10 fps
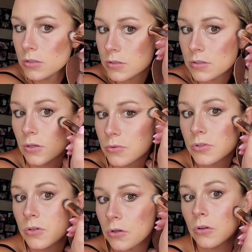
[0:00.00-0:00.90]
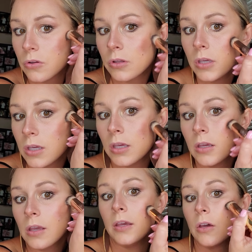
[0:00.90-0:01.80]
So
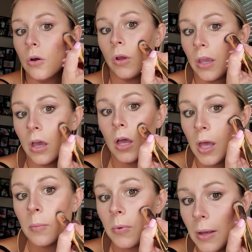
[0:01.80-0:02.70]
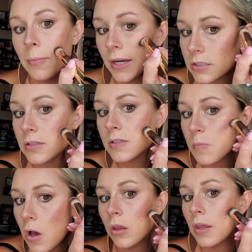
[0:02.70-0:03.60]
circling and going up. I'm back to the
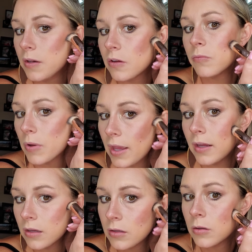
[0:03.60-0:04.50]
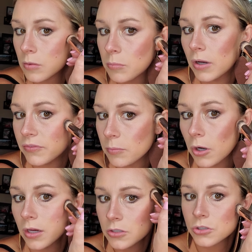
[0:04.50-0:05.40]
small end of my Buffy
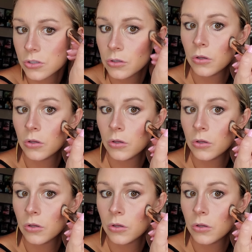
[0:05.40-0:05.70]
brush.